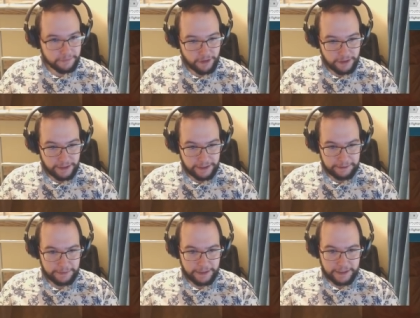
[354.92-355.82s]

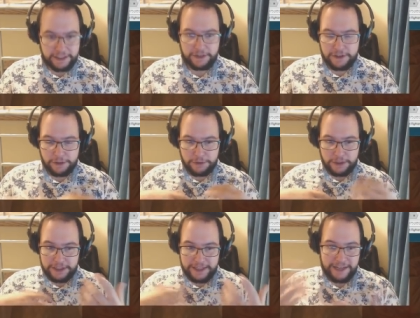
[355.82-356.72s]
Um, you know, so
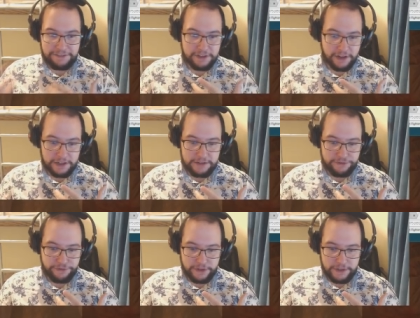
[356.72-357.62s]
you have to kind
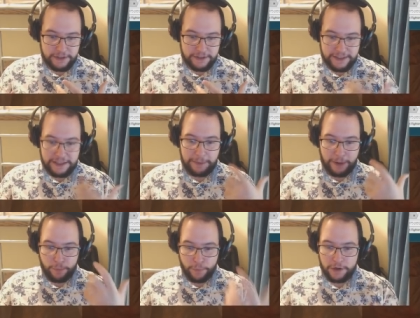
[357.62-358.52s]
of think
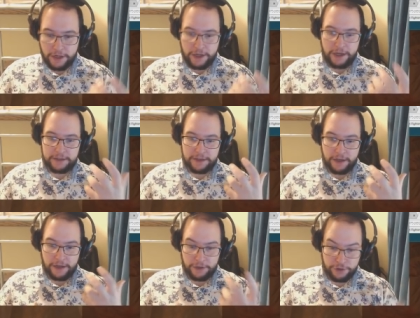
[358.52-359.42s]
about what cards
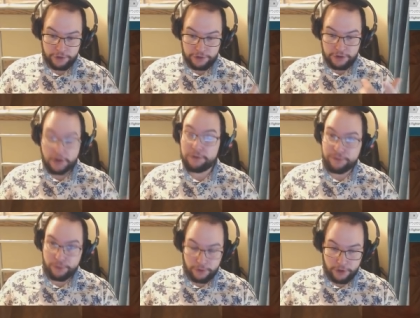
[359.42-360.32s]
are good to go
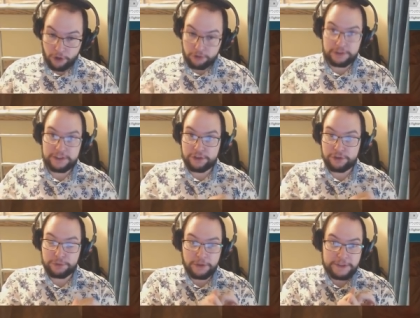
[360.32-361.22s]
for. Coral is a good
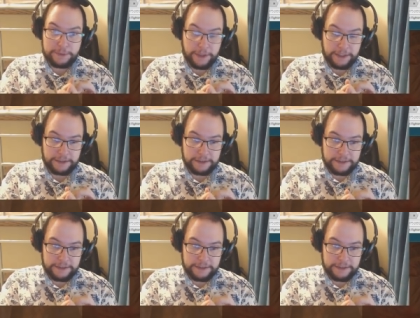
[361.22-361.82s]
one as well.